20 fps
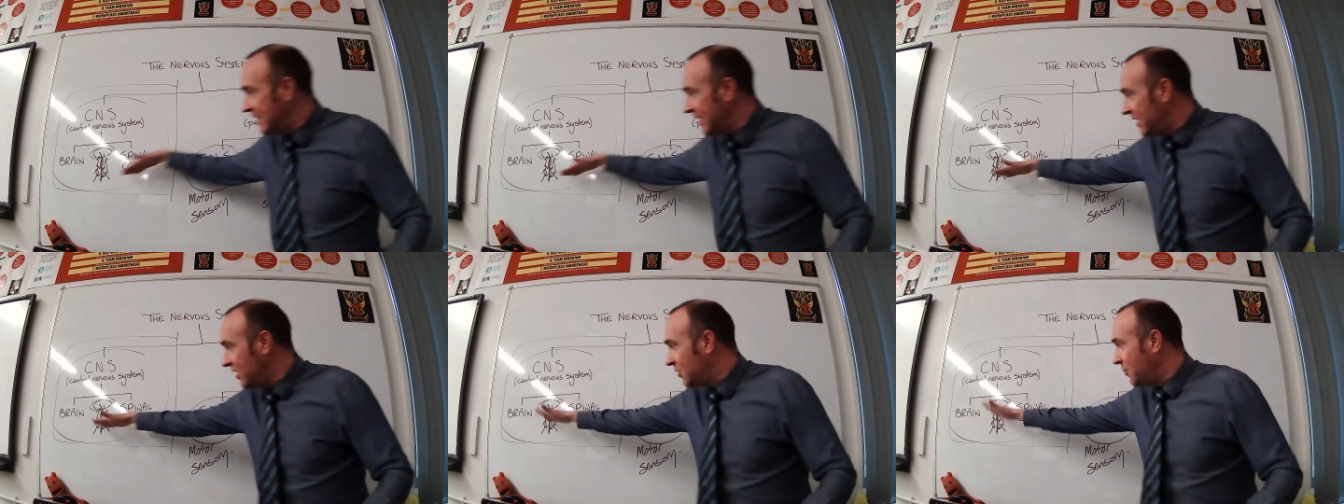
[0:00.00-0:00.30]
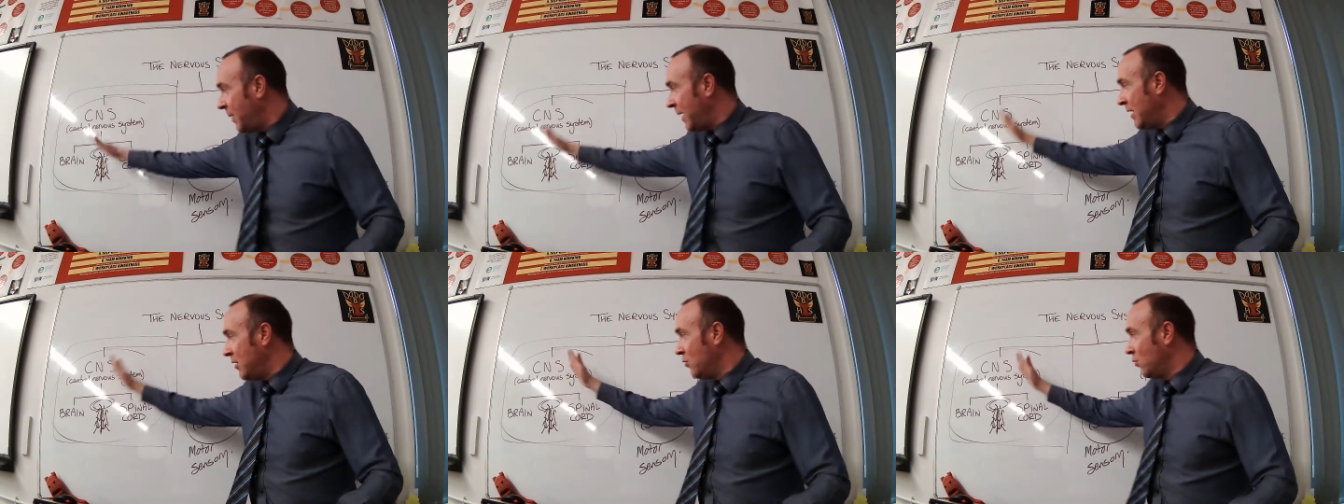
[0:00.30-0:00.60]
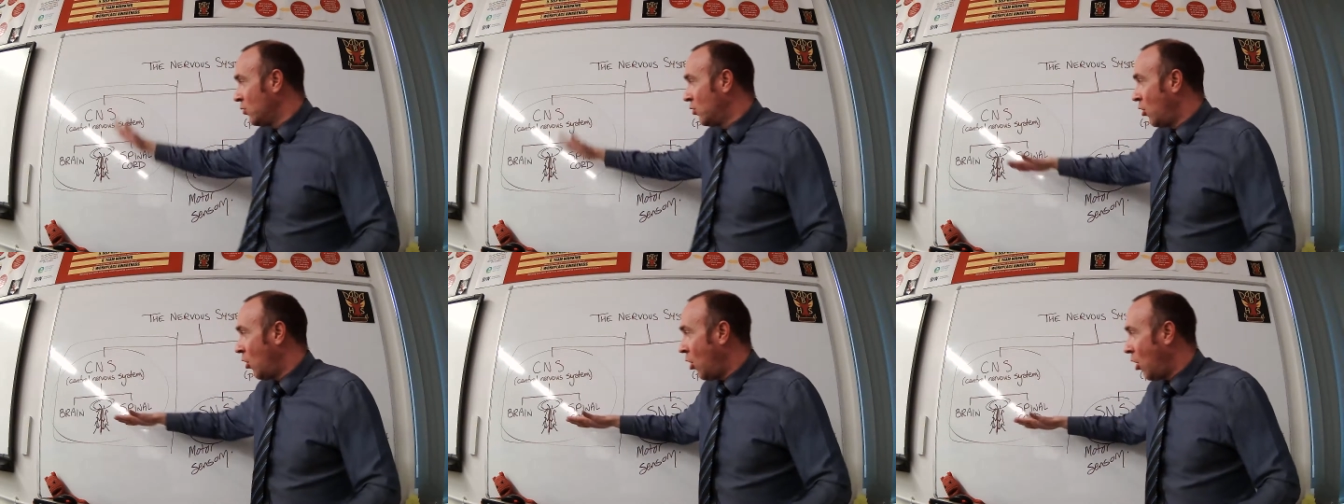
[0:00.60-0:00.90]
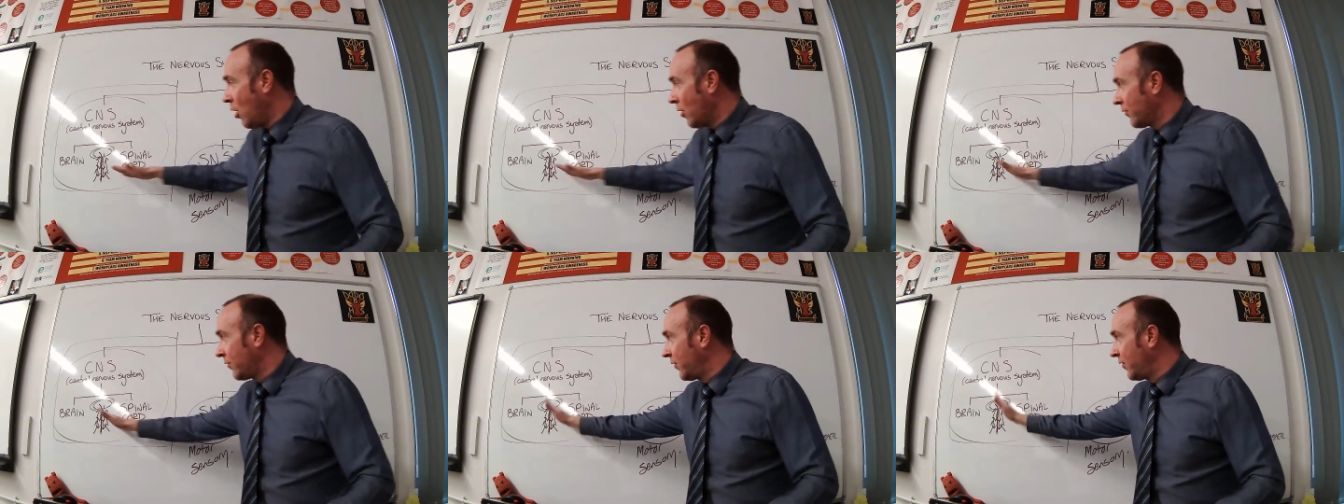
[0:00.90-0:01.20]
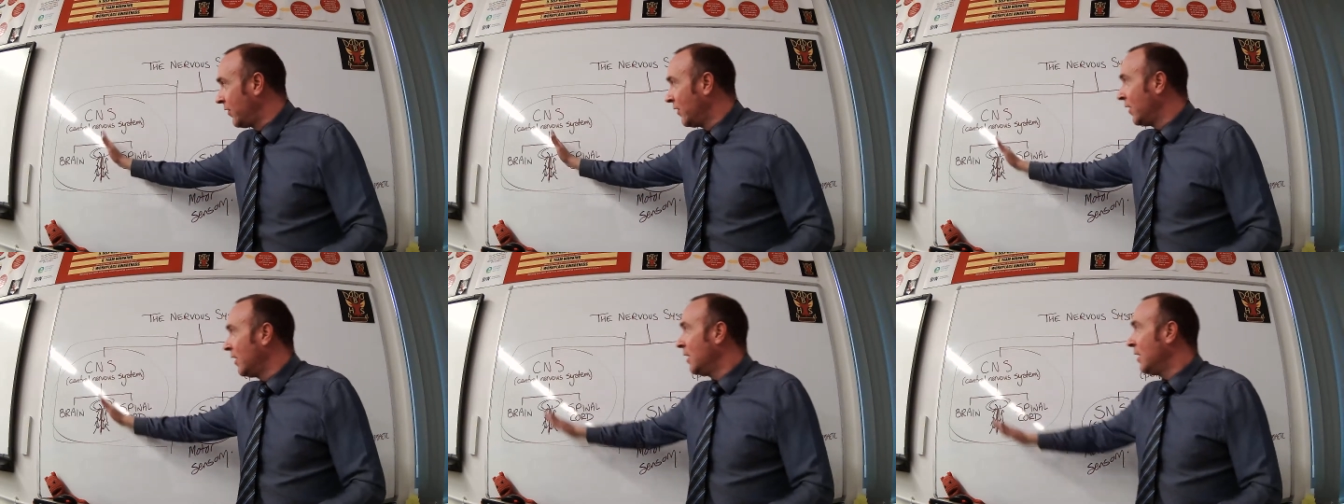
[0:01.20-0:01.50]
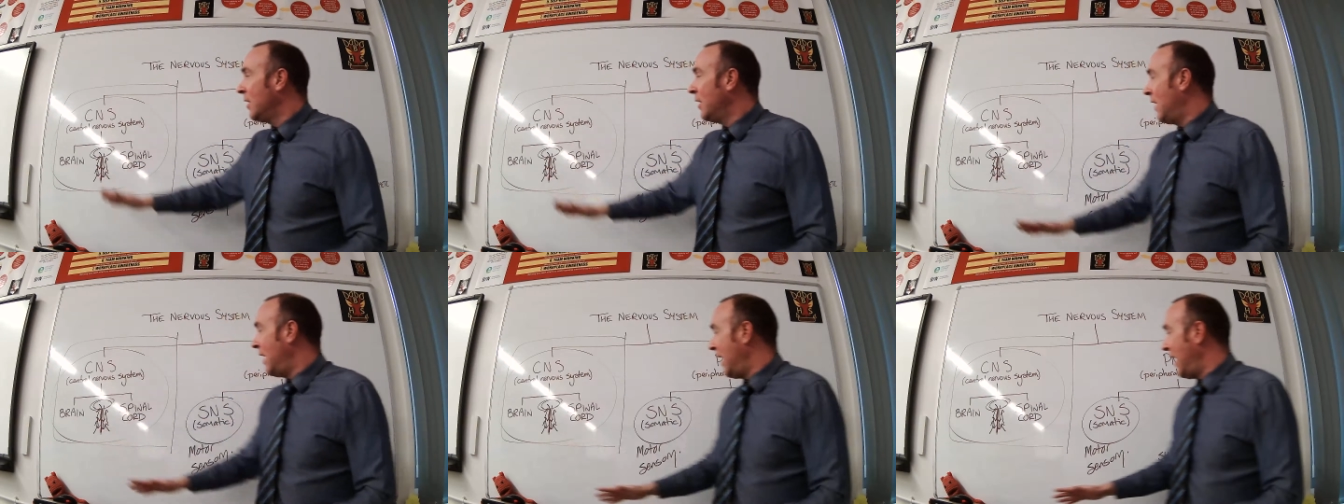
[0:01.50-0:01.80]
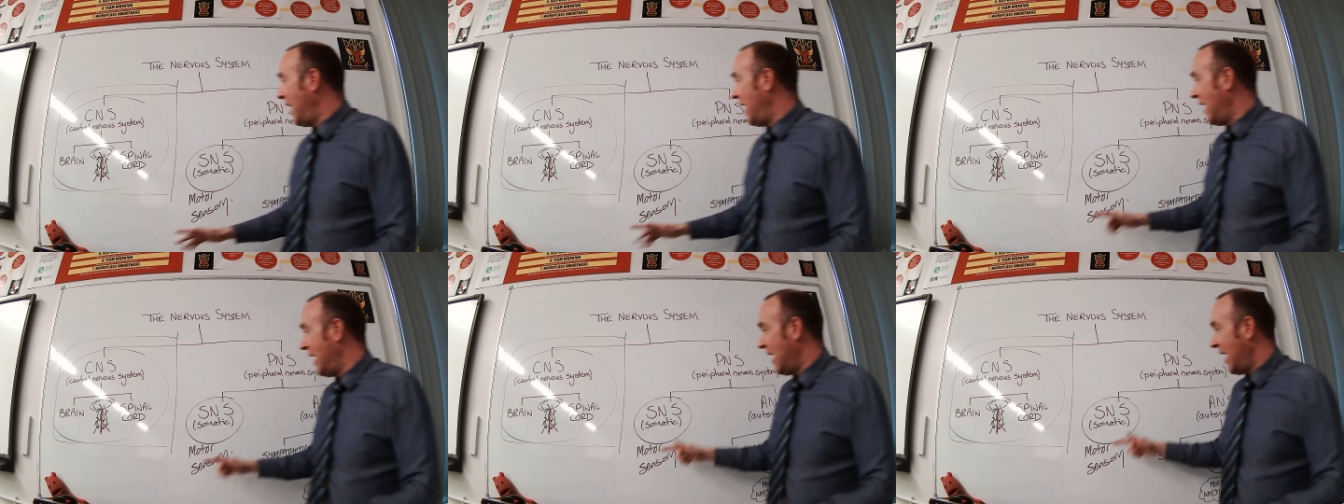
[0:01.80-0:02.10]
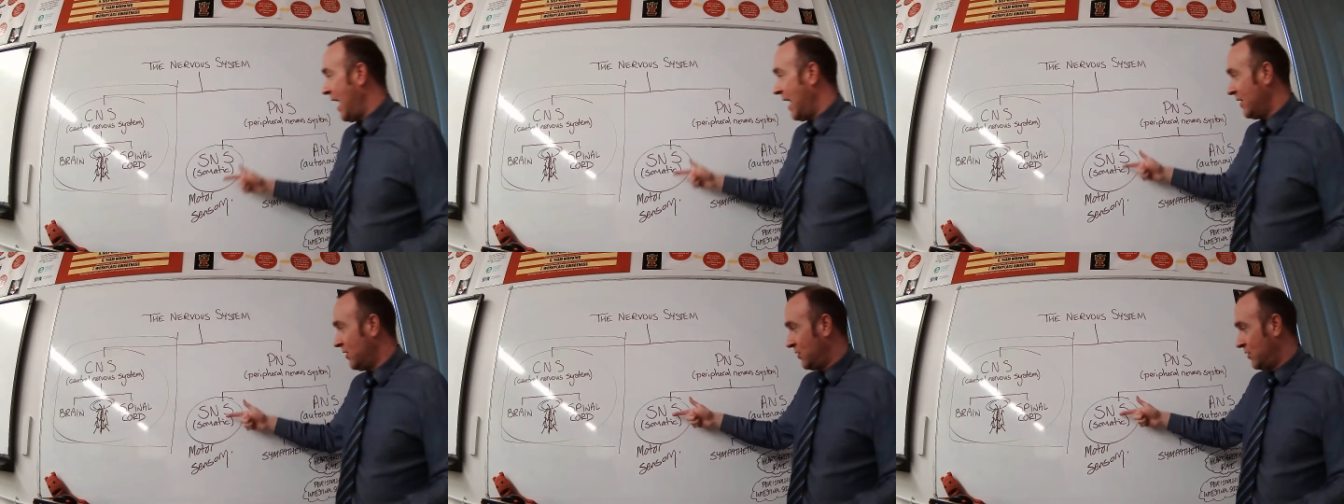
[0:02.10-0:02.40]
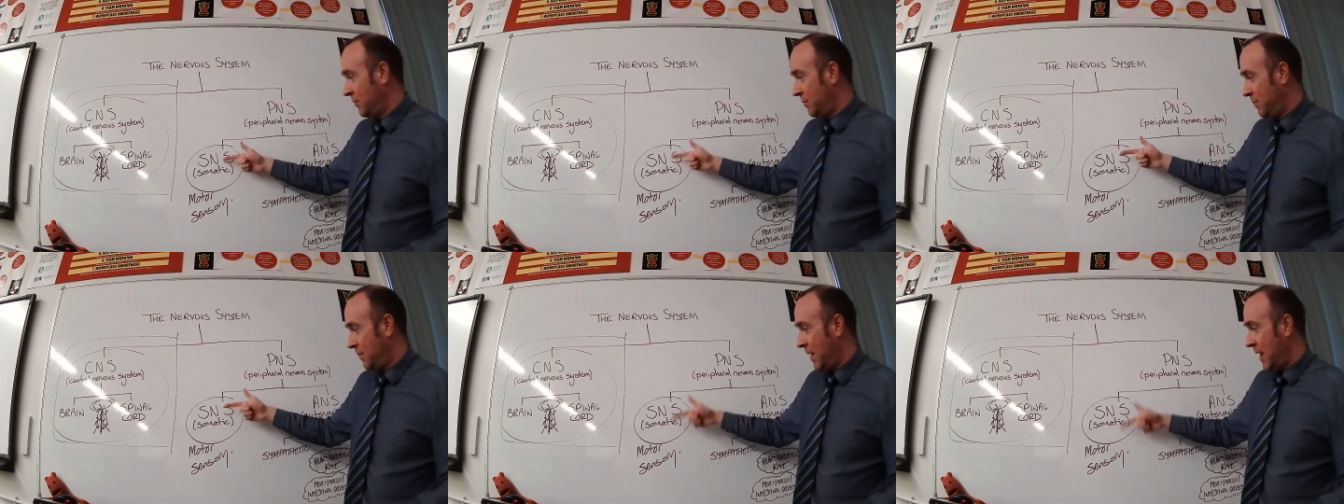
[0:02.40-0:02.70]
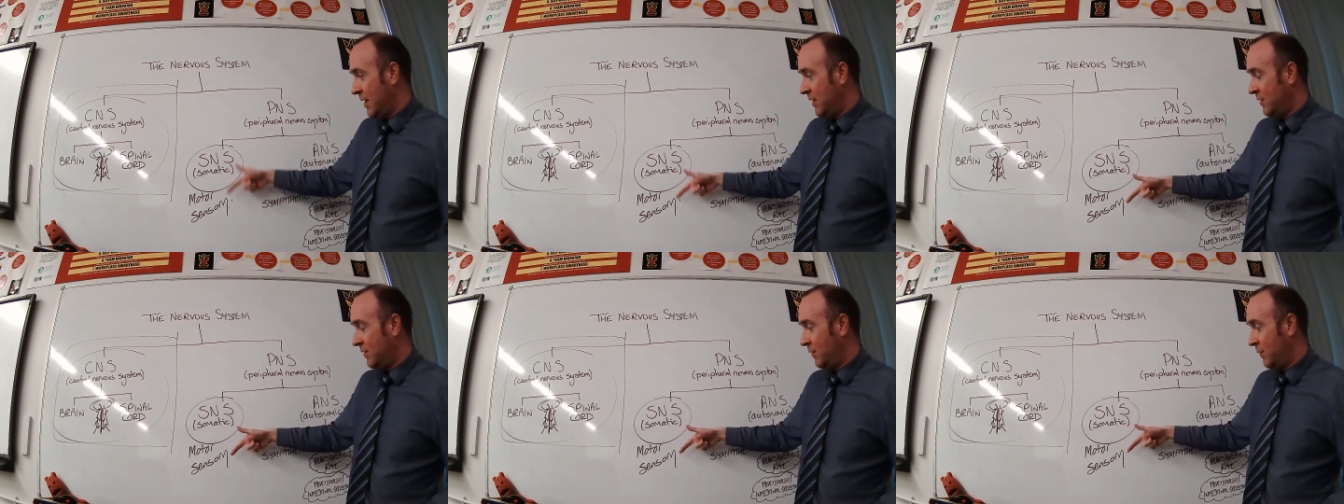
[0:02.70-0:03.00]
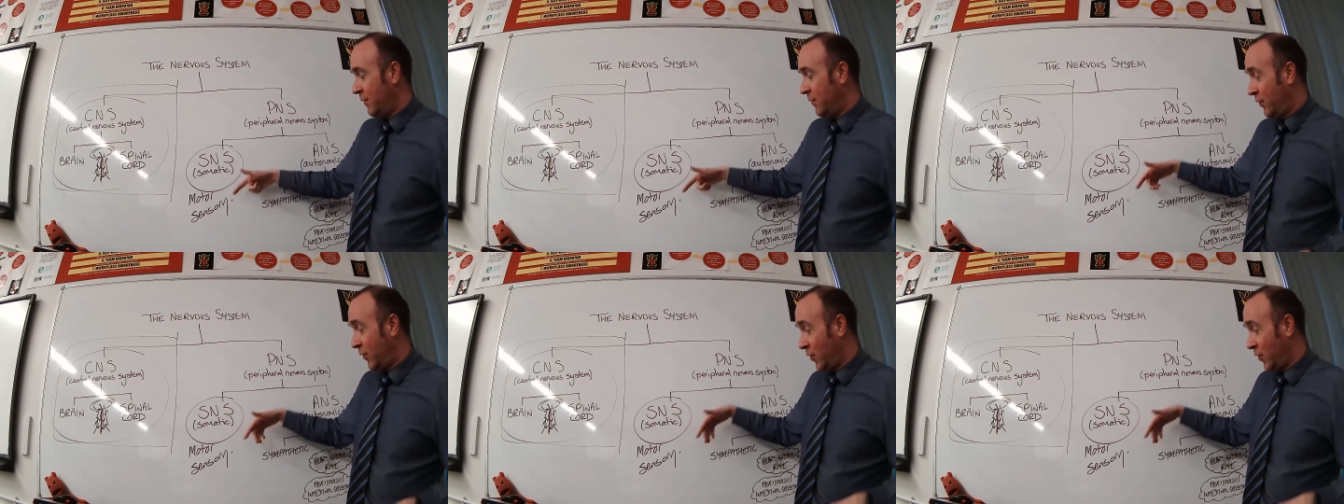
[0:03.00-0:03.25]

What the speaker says: the spinal cord is through